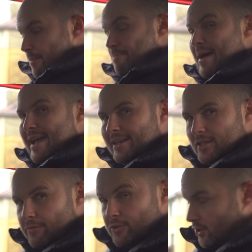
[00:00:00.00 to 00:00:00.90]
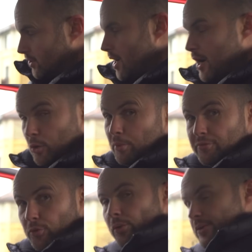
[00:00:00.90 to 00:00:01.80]
Main differences are up
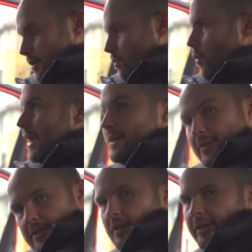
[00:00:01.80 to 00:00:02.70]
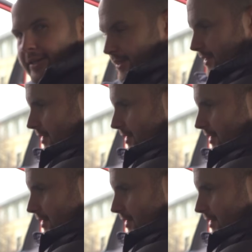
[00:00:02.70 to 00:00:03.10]
front. Now wait till I get